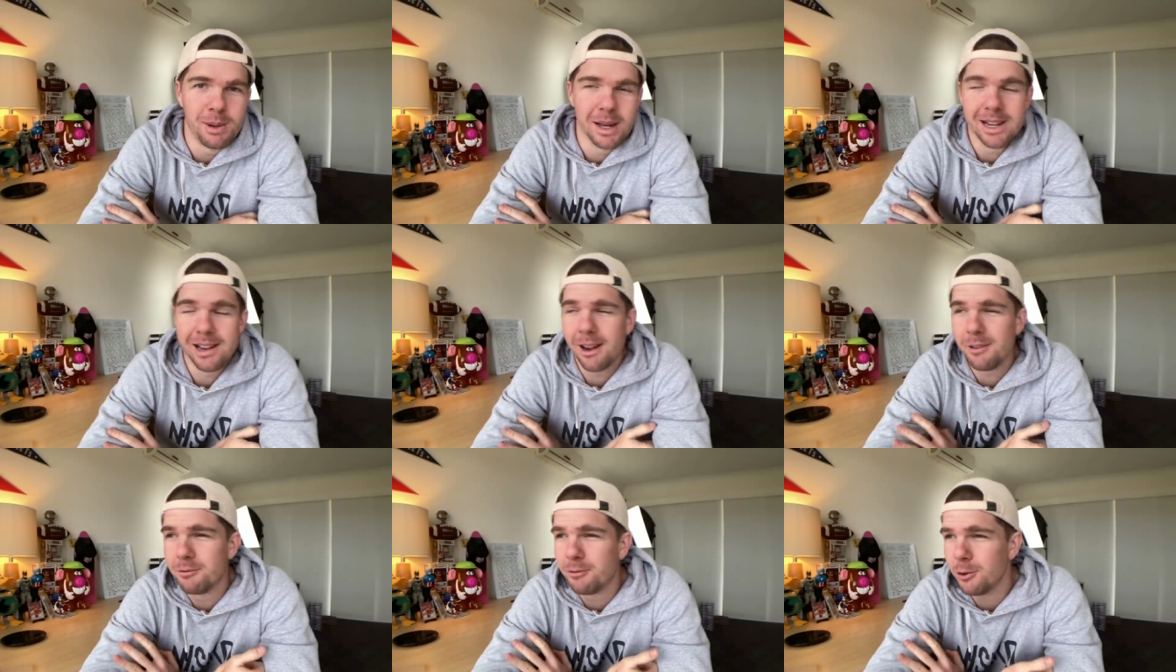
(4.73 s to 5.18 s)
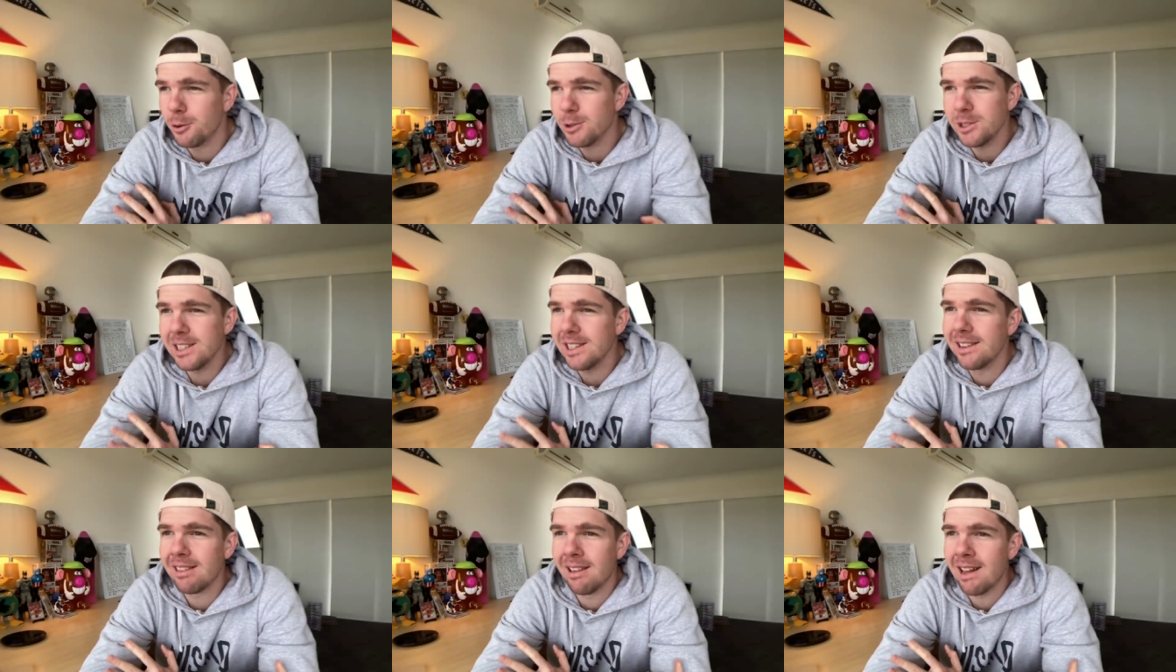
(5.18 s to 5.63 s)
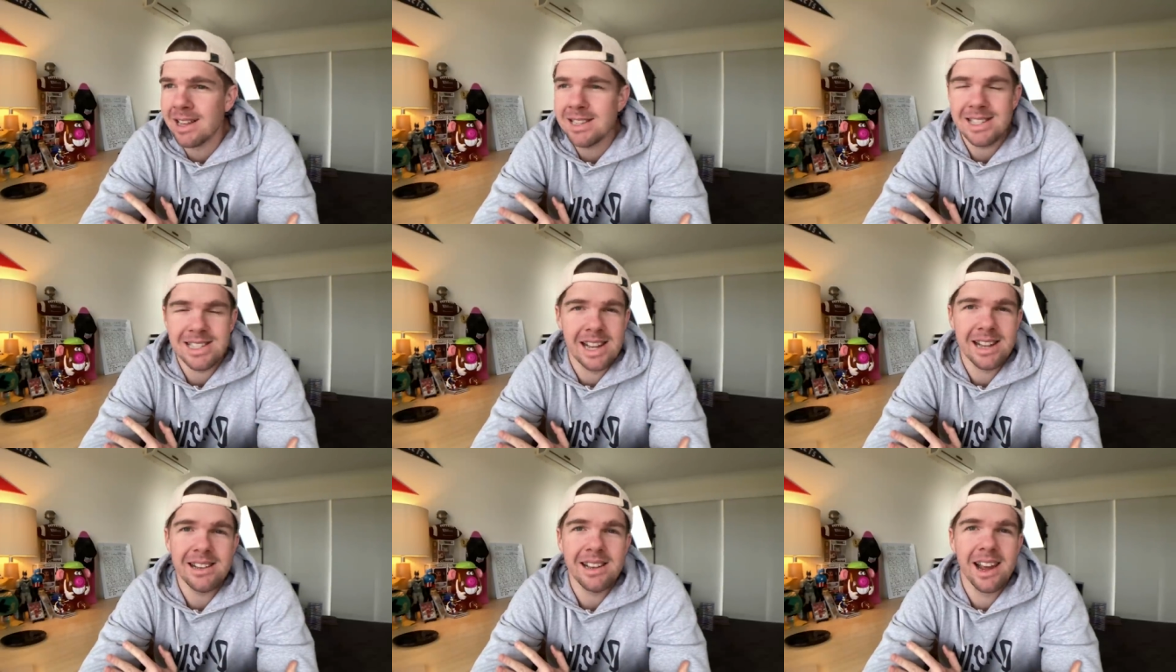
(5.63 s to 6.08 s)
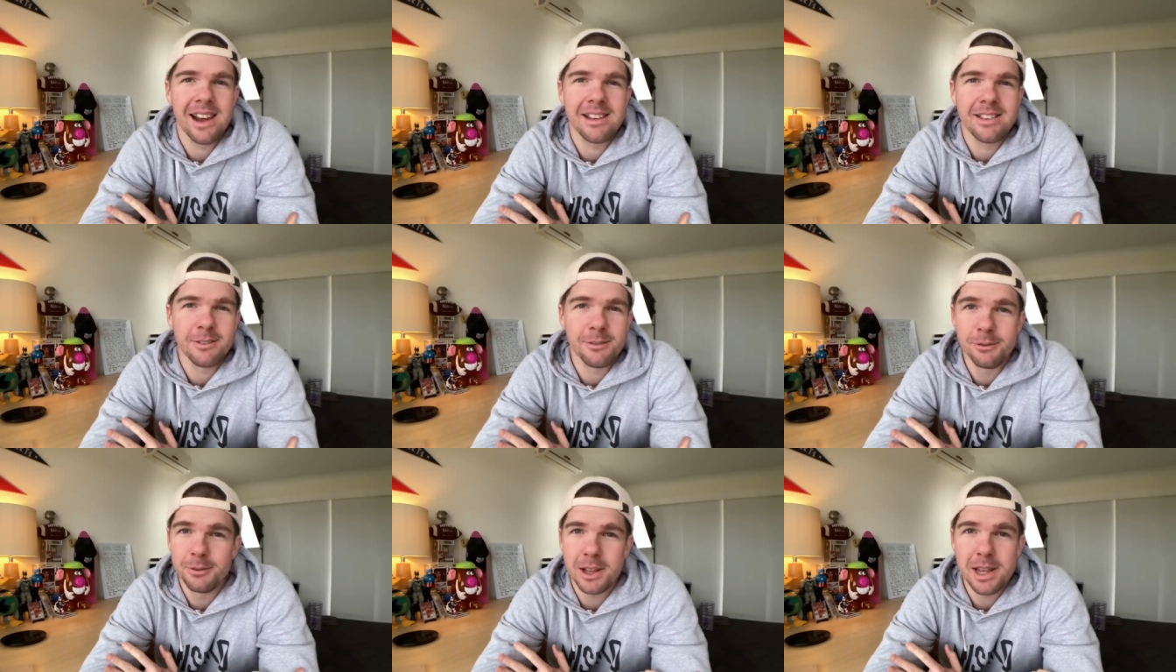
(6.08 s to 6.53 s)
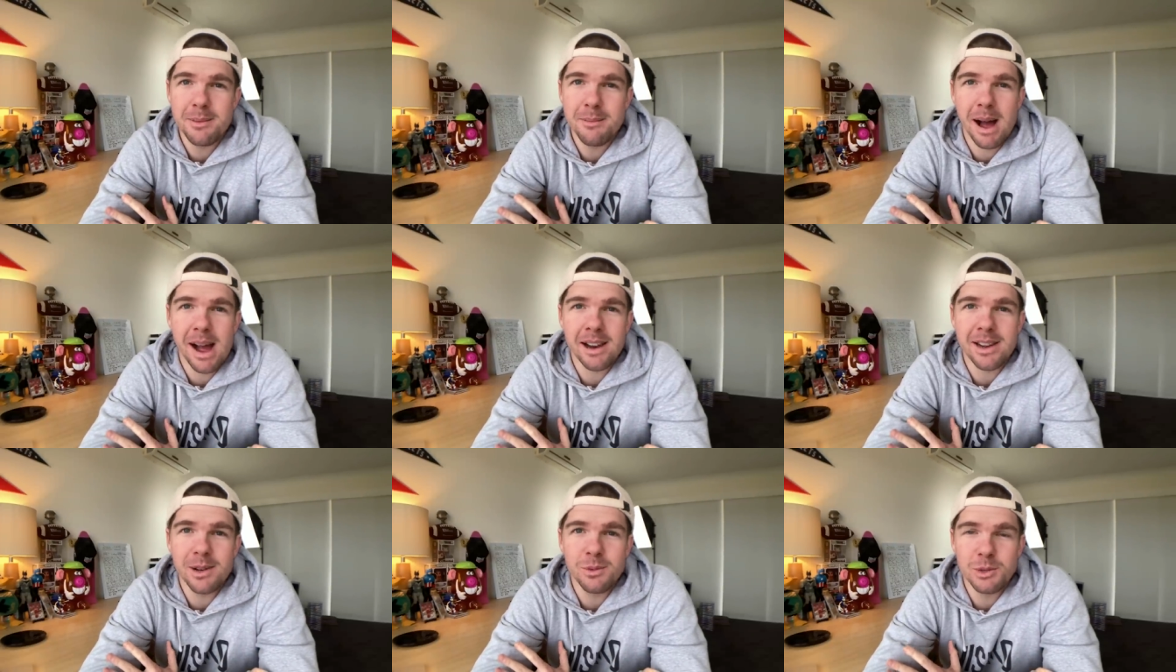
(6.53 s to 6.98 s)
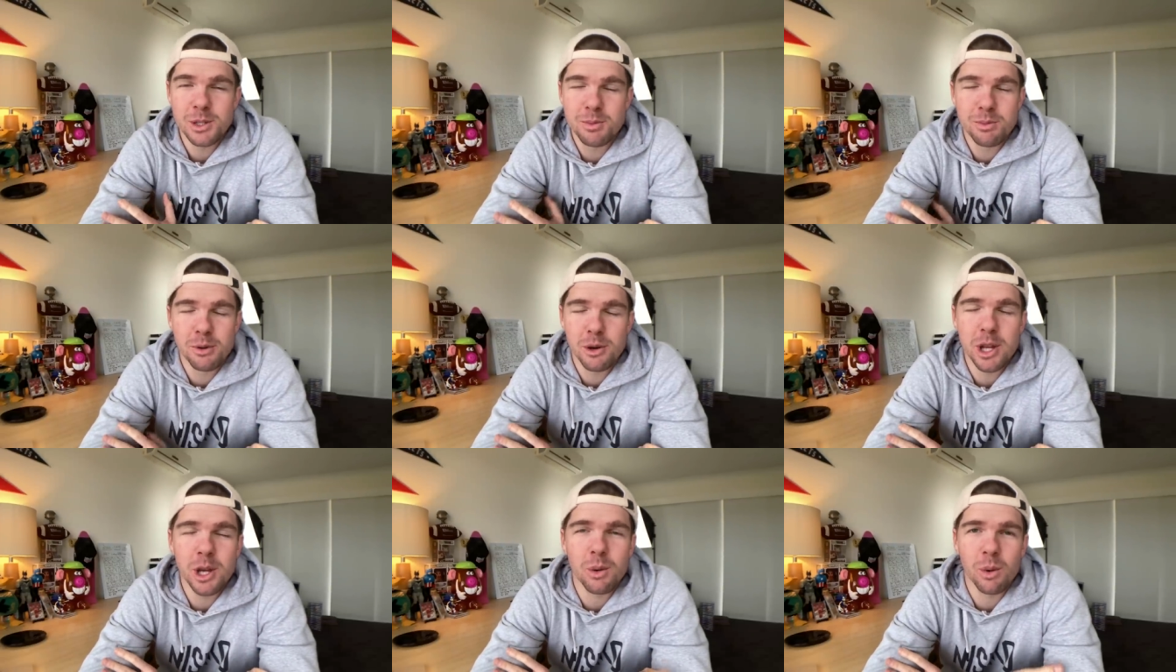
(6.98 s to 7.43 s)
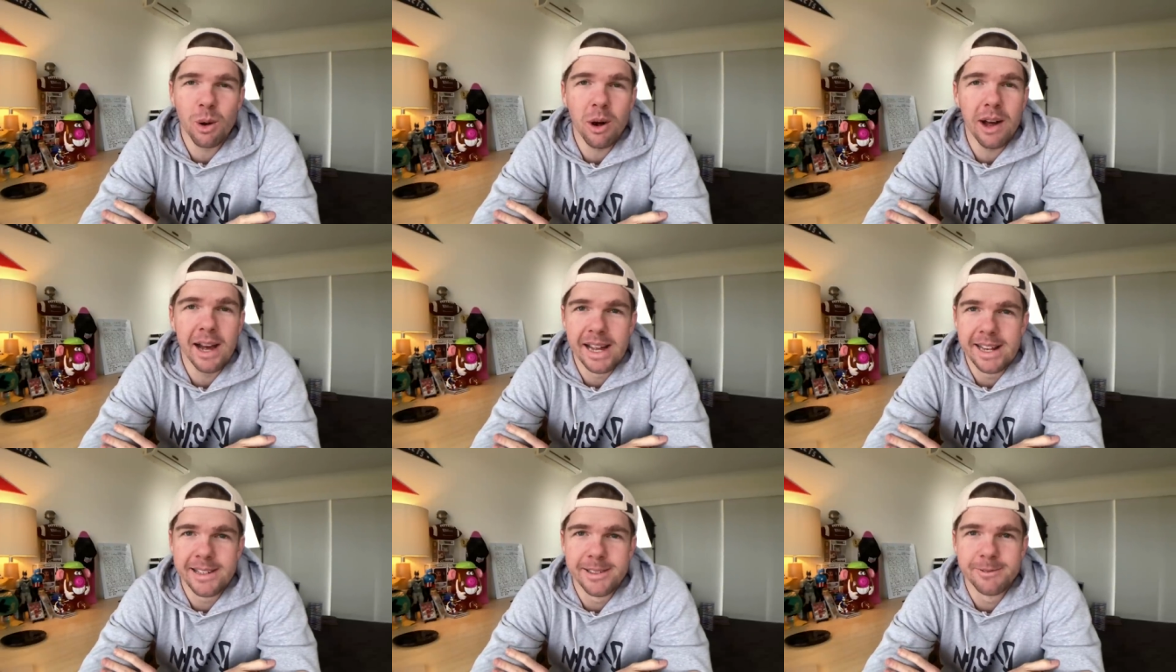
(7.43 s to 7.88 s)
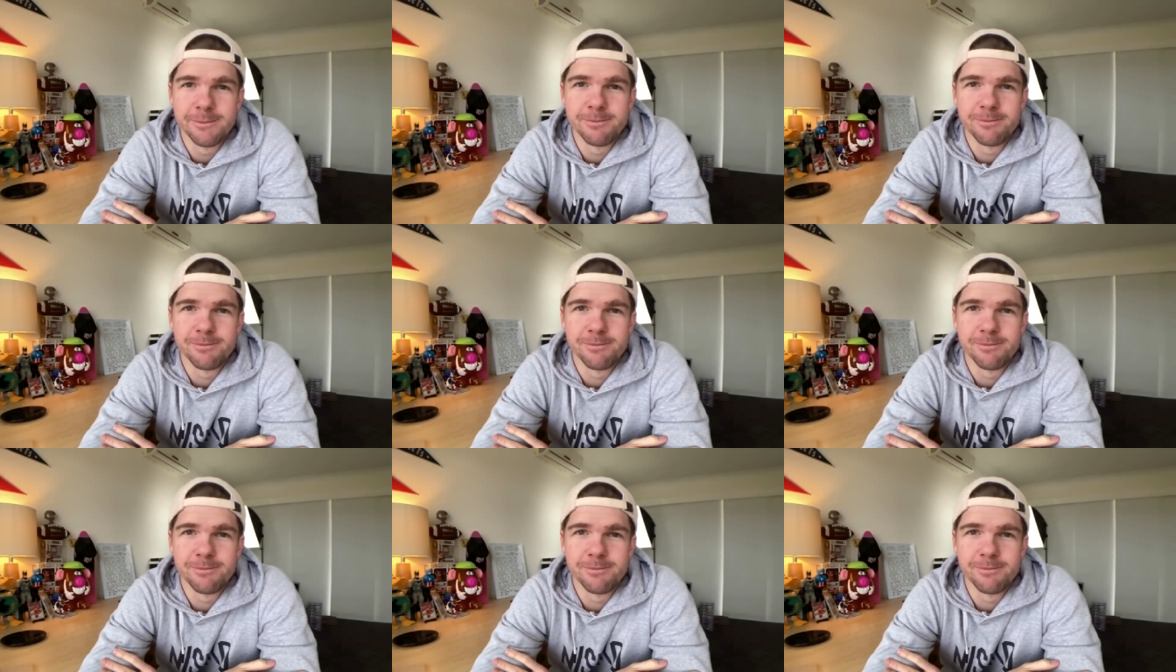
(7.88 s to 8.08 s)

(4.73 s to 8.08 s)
but unfortunately last Sunday, the flea market was pretty quiet.